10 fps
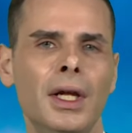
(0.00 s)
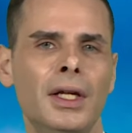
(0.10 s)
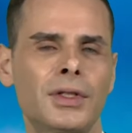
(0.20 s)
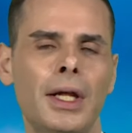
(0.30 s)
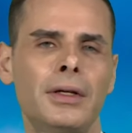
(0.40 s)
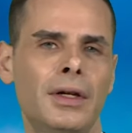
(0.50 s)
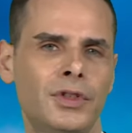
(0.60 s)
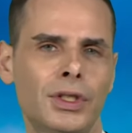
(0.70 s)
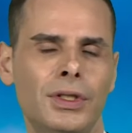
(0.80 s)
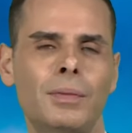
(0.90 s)
It's not enough
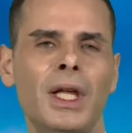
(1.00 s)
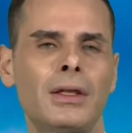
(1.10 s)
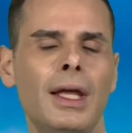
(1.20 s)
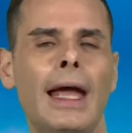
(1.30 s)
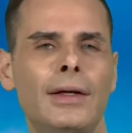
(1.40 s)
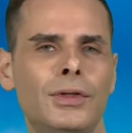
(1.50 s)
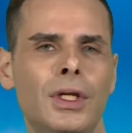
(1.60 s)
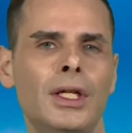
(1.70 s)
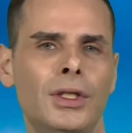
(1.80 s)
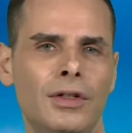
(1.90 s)
just to make the
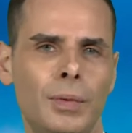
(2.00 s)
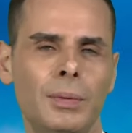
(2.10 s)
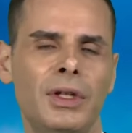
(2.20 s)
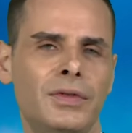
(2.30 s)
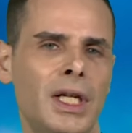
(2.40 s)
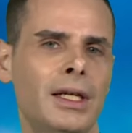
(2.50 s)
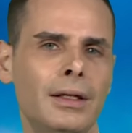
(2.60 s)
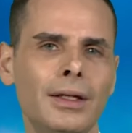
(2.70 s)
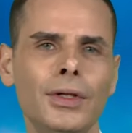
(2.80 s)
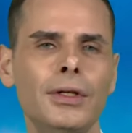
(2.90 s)
accusation. If people have taken
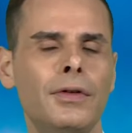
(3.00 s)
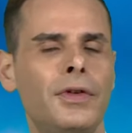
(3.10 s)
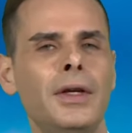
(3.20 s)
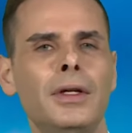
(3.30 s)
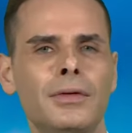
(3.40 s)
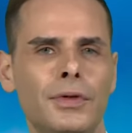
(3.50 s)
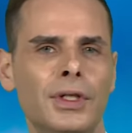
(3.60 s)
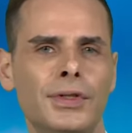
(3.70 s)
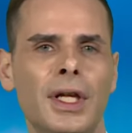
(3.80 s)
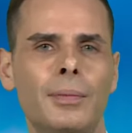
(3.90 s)
illegal funding, for
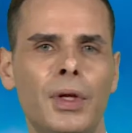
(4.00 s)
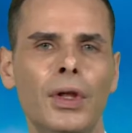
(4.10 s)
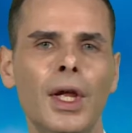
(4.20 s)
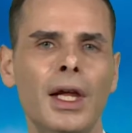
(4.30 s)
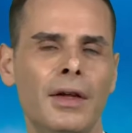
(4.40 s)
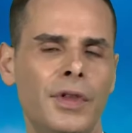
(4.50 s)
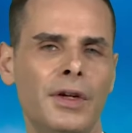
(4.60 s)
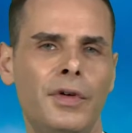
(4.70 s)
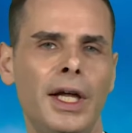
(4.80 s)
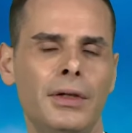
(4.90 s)
example, if they
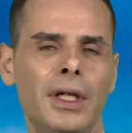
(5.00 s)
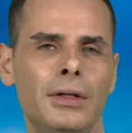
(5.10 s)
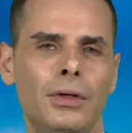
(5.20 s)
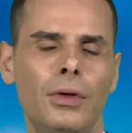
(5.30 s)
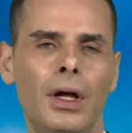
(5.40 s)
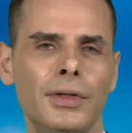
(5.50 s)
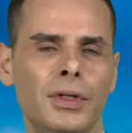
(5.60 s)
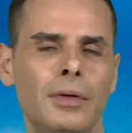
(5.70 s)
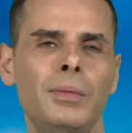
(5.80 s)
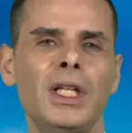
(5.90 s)
have violated the laws
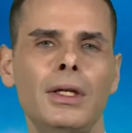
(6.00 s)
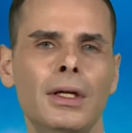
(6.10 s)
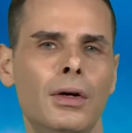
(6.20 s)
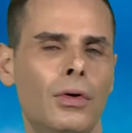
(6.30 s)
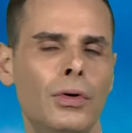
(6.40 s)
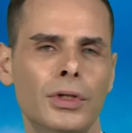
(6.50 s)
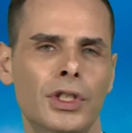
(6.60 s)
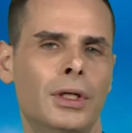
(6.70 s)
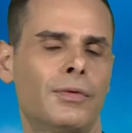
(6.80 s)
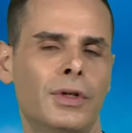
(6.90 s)
on media
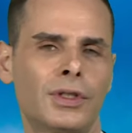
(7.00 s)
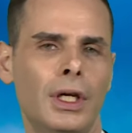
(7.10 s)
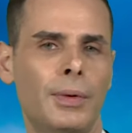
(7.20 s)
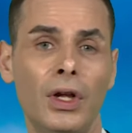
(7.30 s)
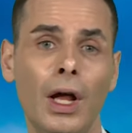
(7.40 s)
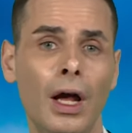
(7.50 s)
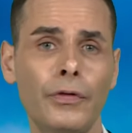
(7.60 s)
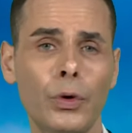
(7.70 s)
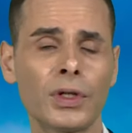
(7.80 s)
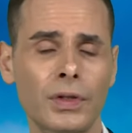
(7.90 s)
ownership, for example, of
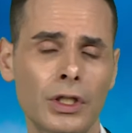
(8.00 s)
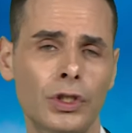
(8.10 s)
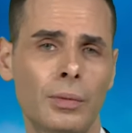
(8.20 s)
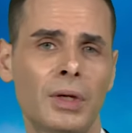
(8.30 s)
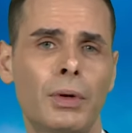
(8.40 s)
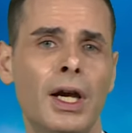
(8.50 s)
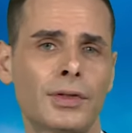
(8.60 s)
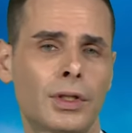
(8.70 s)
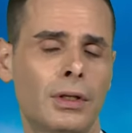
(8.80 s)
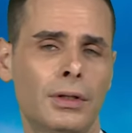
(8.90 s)
course they should be
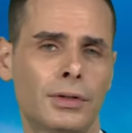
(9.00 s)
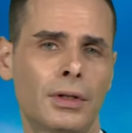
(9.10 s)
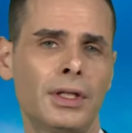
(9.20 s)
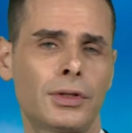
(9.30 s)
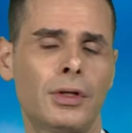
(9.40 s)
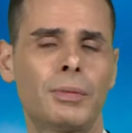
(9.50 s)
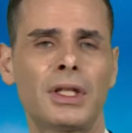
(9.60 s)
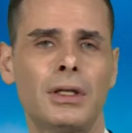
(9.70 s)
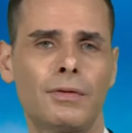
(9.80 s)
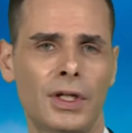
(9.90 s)
prosecuted. So let's hope that
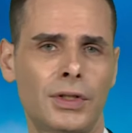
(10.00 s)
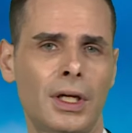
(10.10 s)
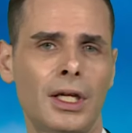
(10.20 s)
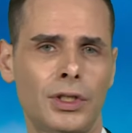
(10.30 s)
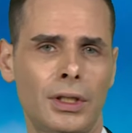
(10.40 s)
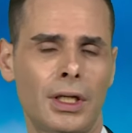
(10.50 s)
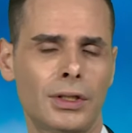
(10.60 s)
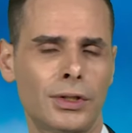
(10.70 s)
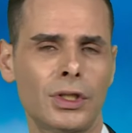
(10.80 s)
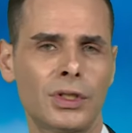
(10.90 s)
the investigation
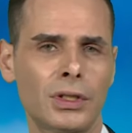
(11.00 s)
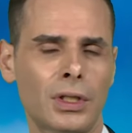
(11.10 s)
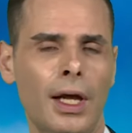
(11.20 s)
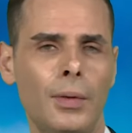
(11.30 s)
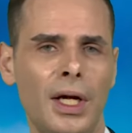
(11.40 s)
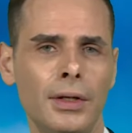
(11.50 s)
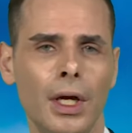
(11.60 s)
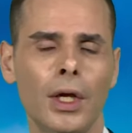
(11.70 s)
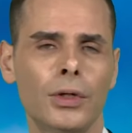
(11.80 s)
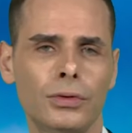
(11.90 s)
agencies in Taiwan
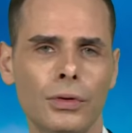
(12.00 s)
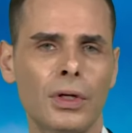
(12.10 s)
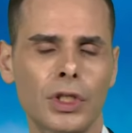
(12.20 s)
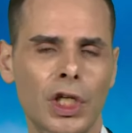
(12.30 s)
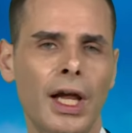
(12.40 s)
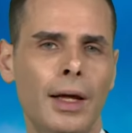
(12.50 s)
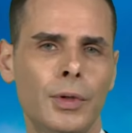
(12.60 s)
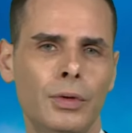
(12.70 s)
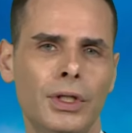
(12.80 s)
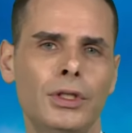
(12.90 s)
do their job and
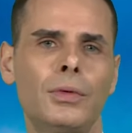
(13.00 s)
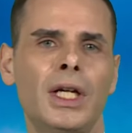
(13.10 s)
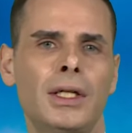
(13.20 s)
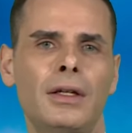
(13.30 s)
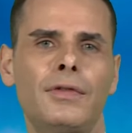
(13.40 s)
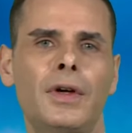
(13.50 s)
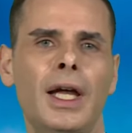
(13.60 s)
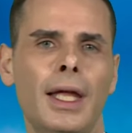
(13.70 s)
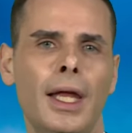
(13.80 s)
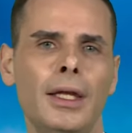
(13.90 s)
really do
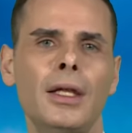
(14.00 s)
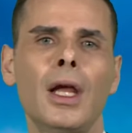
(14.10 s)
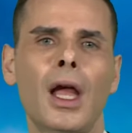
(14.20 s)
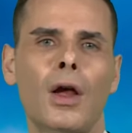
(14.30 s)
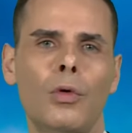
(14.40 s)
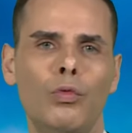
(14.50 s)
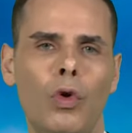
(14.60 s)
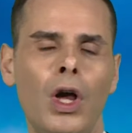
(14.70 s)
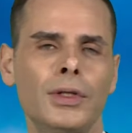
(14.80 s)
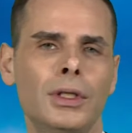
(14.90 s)
identify any
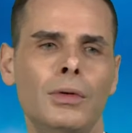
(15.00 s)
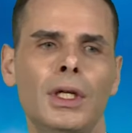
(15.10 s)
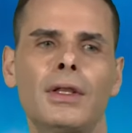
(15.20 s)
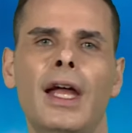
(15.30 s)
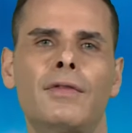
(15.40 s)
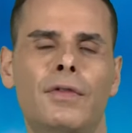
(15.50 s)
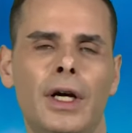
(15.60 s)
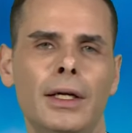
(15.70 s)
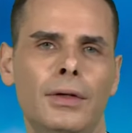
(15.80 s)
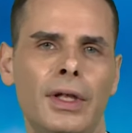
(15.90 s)
wrongdoing that
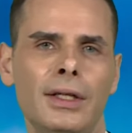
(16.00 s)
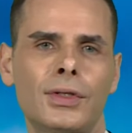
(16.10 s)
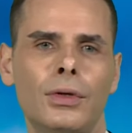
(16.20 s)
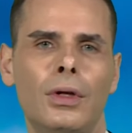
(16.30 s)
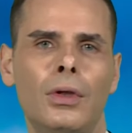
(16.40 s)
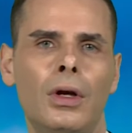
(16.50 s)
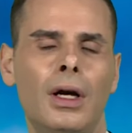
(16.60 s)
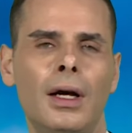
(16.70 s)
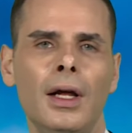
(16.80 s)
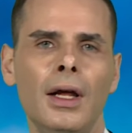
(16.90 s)
violates the law.